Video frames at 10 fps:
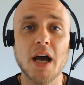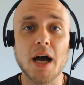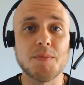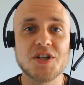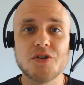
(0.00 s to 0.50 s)

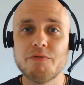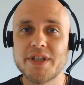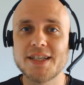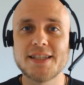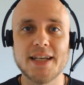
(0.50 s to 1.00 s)
actually
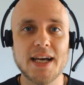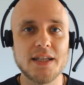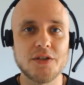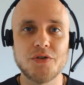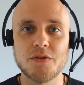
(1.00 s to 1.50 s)
really sad
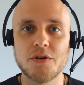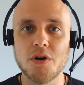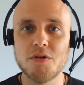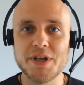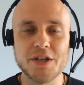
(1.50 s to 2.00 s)
that you're
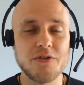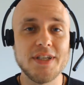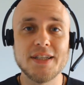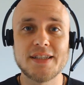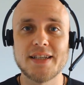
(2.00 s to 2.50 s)
going, you
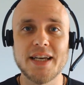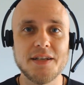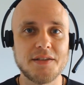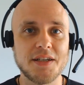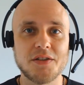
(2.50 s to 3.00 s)
didn't say
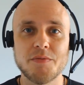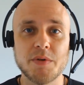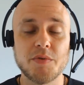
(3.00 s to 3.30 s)
anything to me,